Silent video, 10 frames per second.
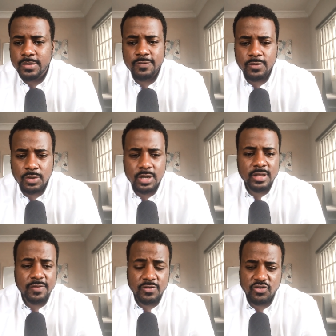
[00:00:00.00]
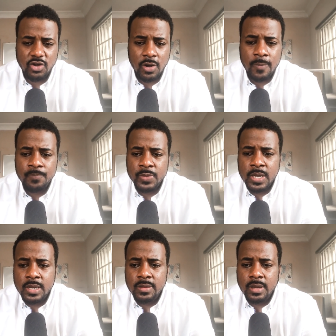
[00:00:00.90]
If you saw
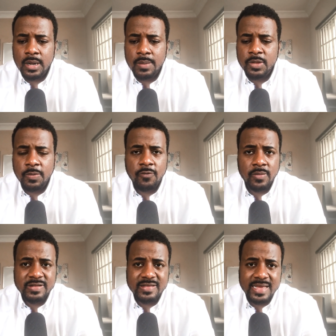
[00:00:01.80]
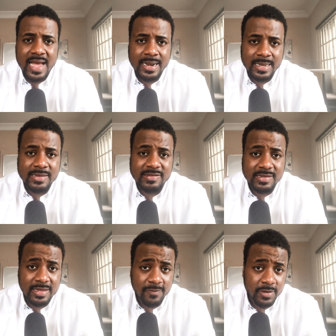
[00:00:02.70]
the performance that they had against the
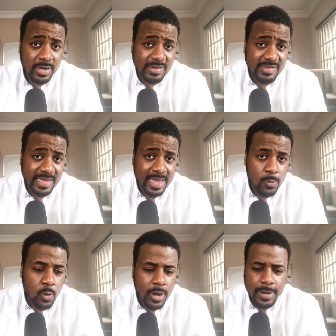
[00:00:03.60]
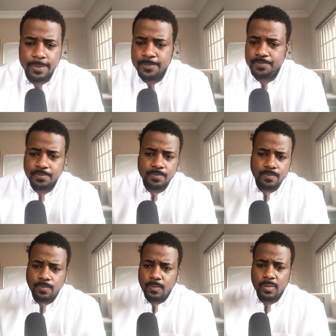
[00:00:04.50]
Denver Nuggets in Game 1,
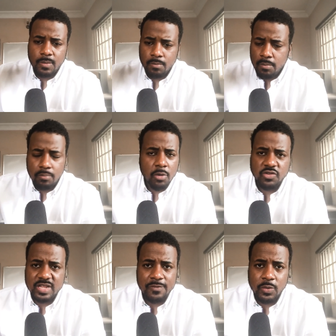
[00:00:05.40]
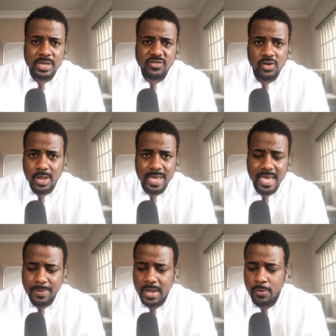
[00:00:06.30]
mostly everyone that saw that
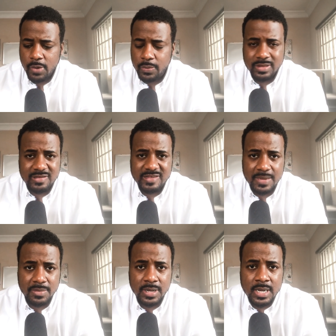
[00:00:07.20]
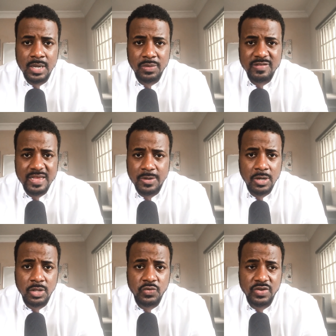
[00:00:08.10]
game came away with the same
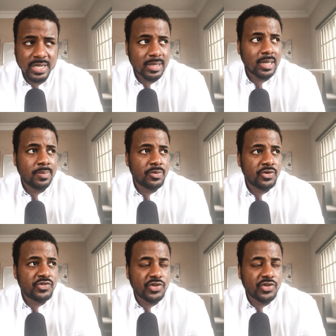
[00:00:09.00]
conclusion that the Clippers,